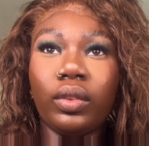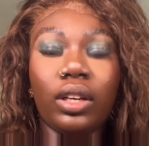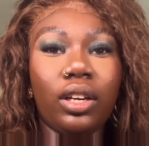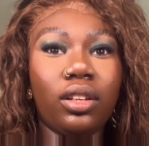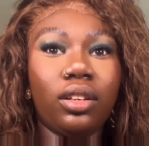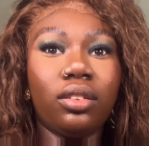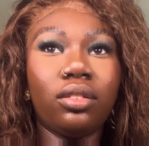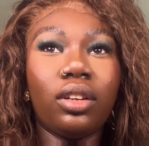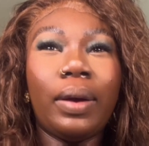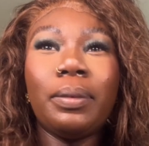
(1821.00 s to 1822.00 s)
And then
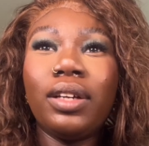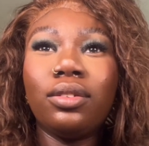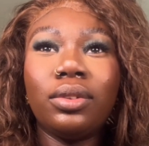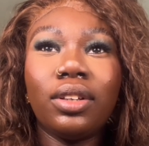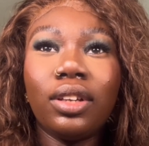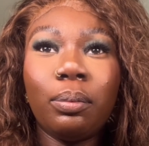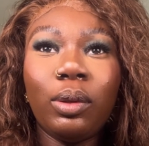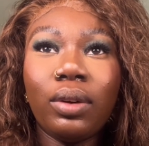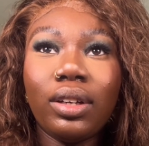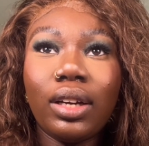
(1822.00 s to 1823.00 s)
I'm not doing the lippy
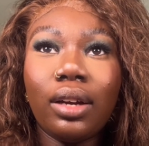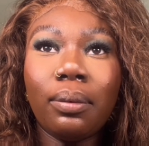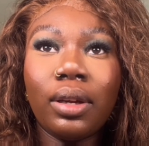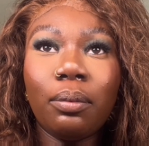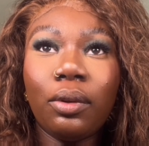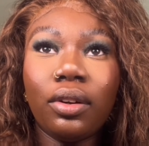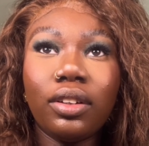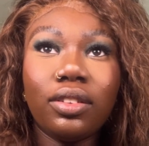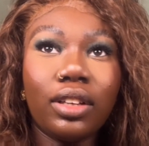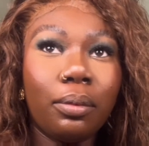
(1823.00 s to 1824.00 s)
right now, I'm gonna be
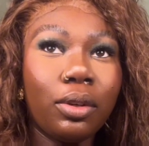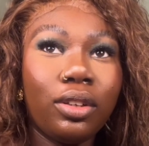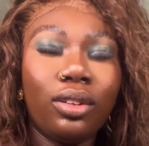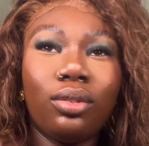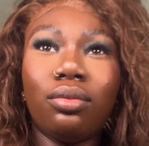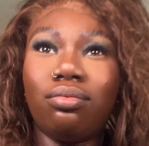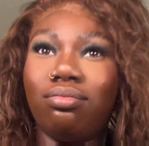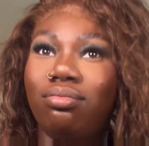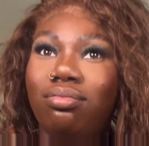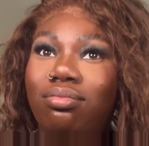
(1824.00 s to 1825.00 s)
honest. I'm gonna go
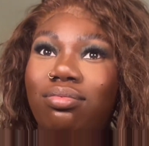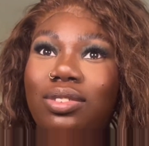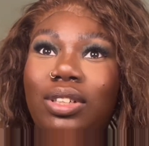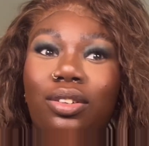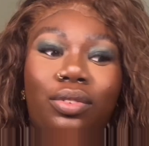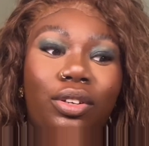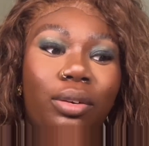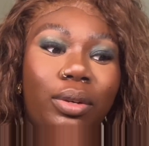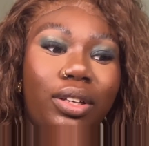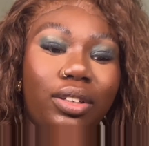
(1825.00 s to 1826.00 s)
try to figure out
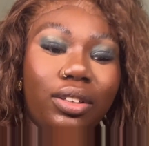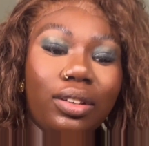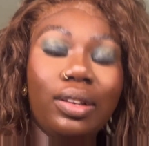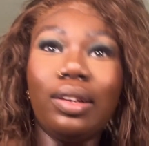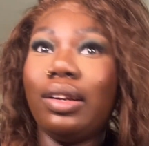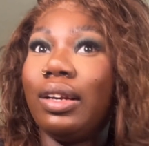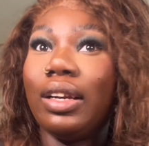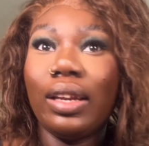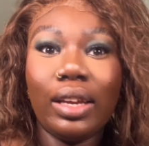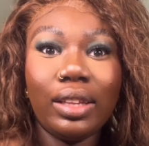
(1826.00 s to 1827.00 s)
my hair,
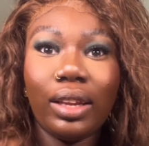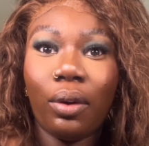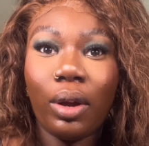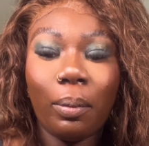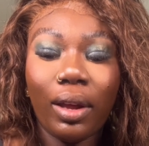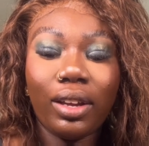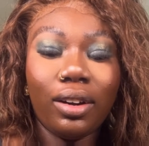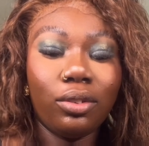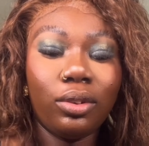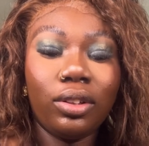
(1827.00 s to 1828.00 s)
and then I'll come back and
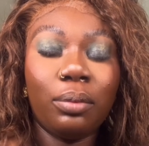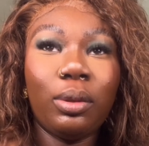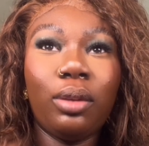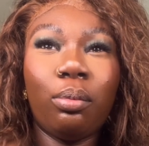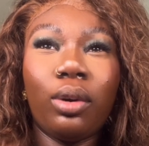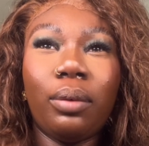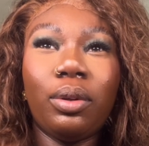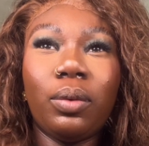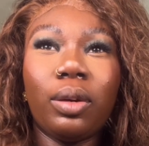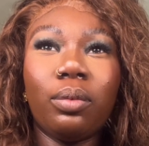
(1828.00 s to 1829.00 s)
I'll do the lippy probably
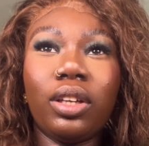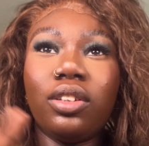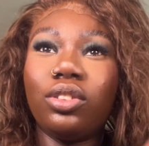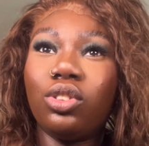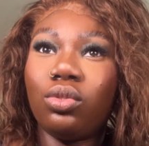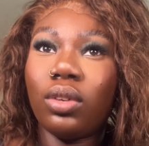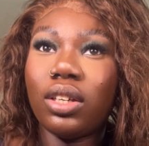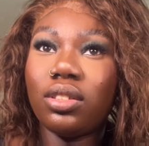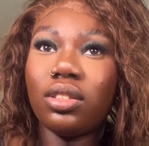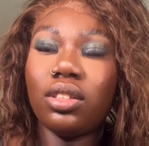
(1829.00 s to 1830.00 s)
when I'm like
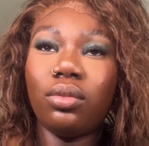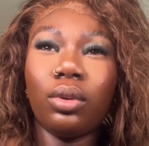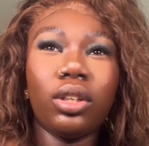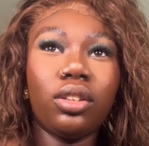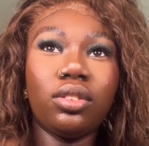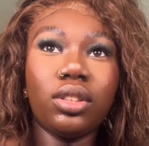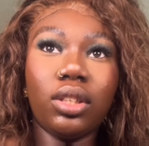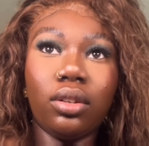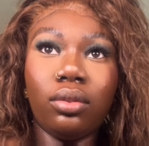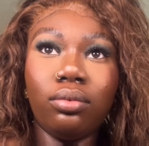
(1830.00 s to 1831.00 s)
dressed and ready to
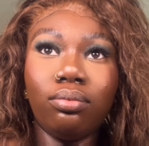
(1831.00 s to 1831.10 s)
go.